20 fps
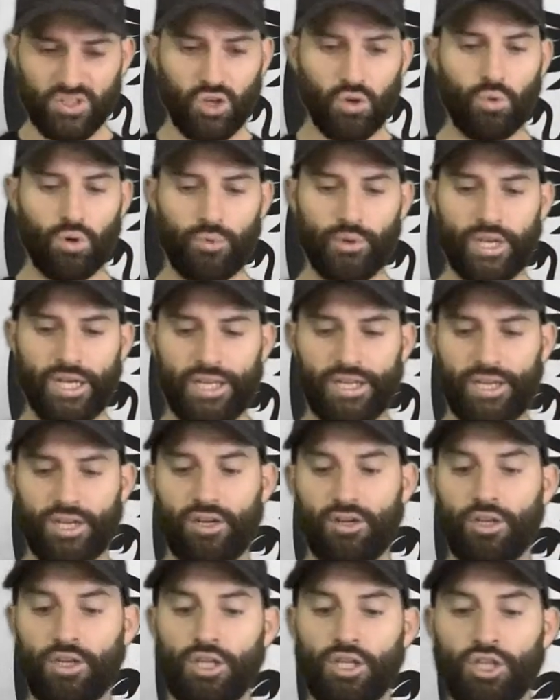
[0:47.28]
what do we got
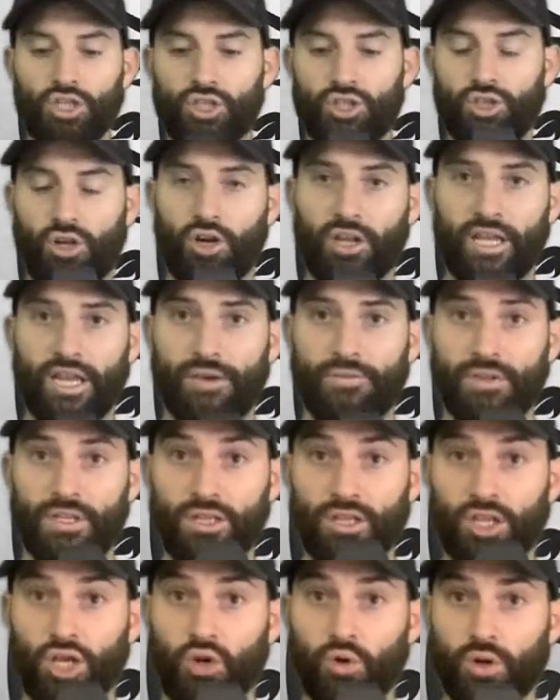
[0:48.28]
here? Starting out, the
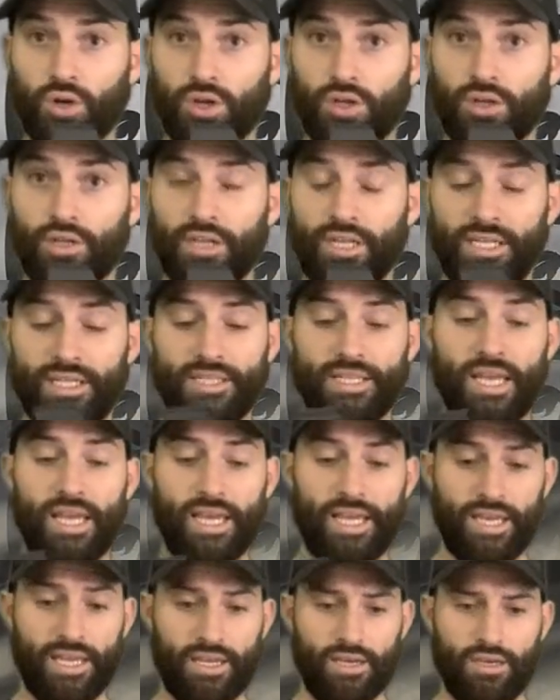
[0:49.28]
lower is
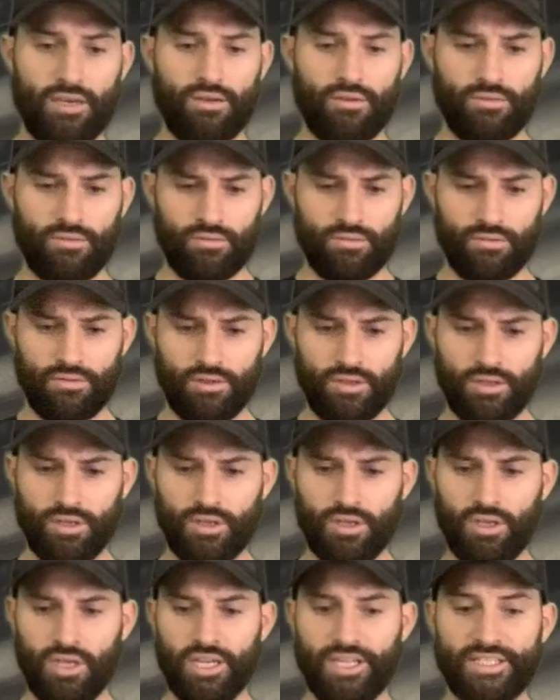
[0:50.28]

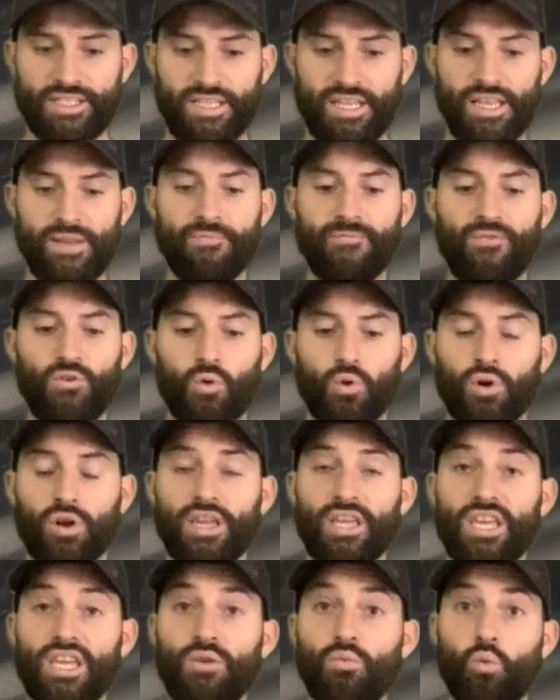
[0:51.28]
it's an
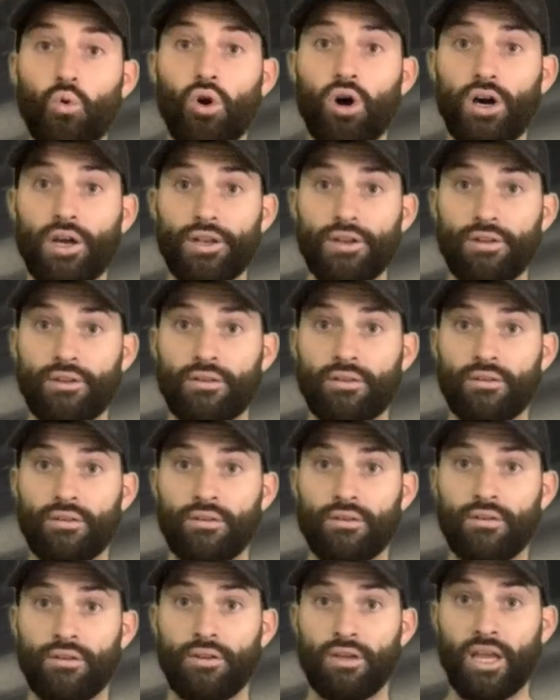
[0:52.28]
M4 E1
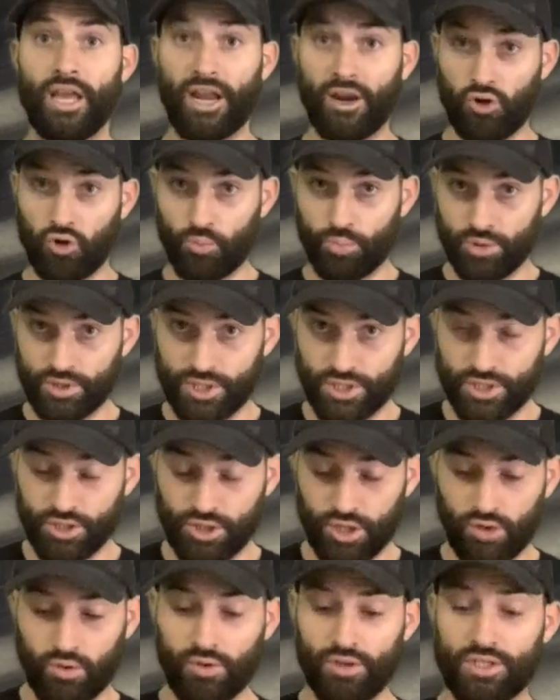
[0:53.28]
Aero Precision
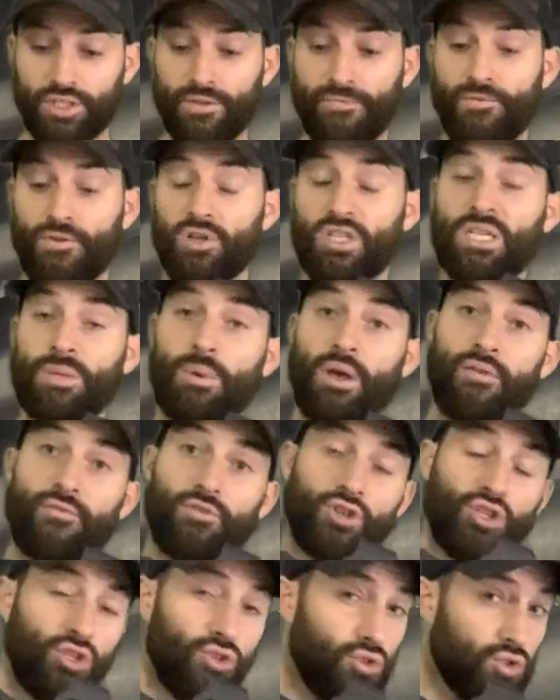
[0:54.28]
lower. This is the first time I ever
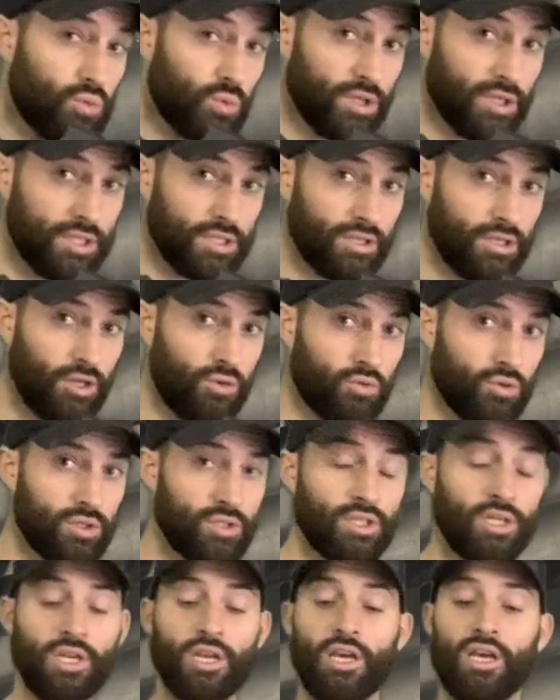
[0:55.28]
used one of these
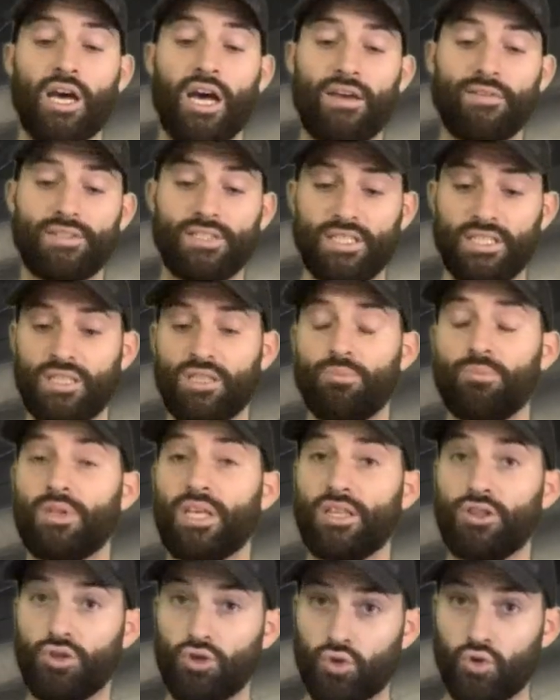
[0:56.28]
lowers. I've seen them,
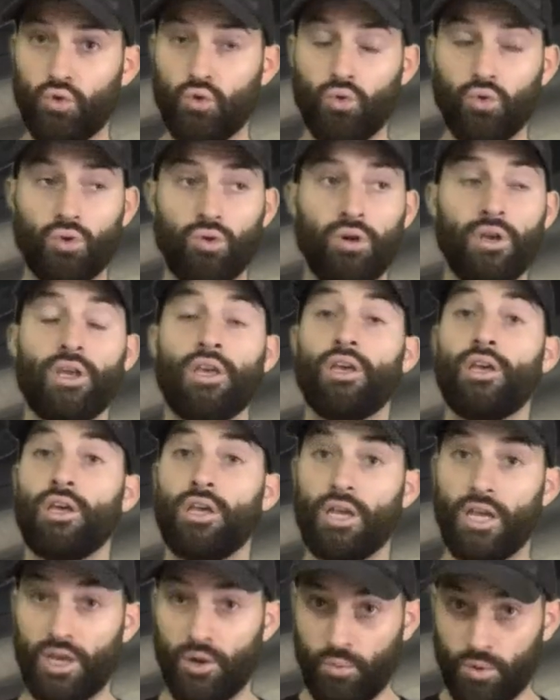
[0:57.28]
they look cool,
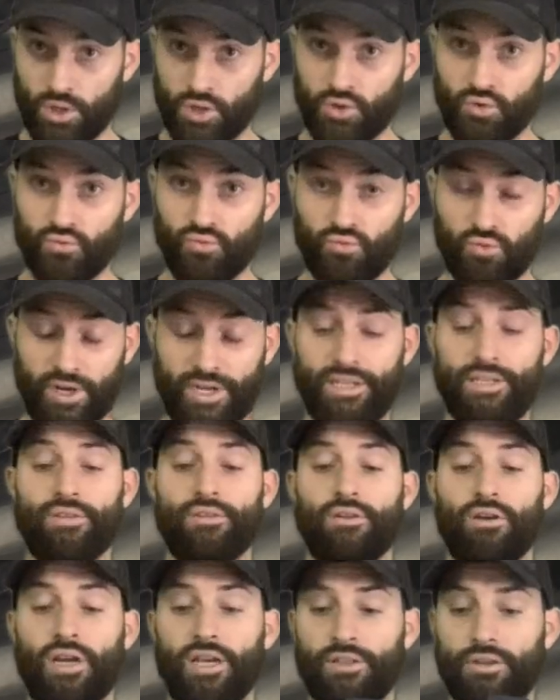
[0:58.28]
and it worked great.
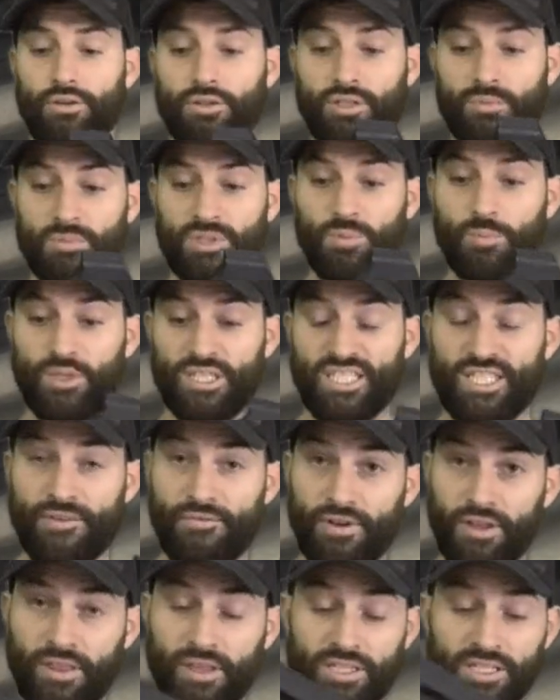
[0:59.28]
All right, there's some
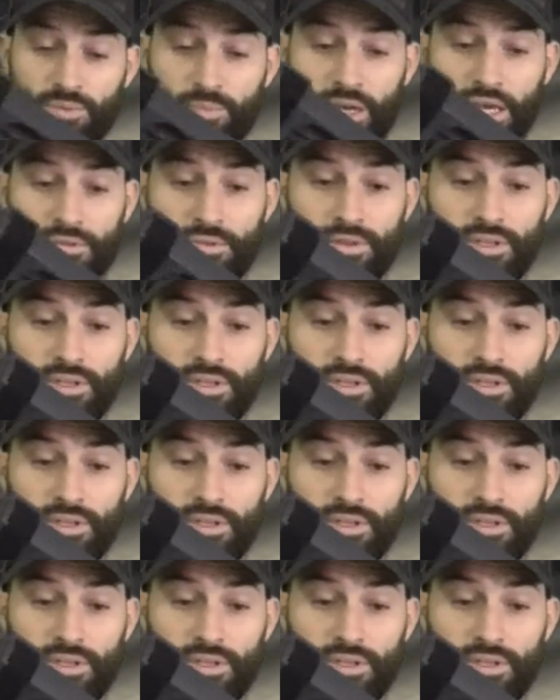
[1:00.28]
specific things about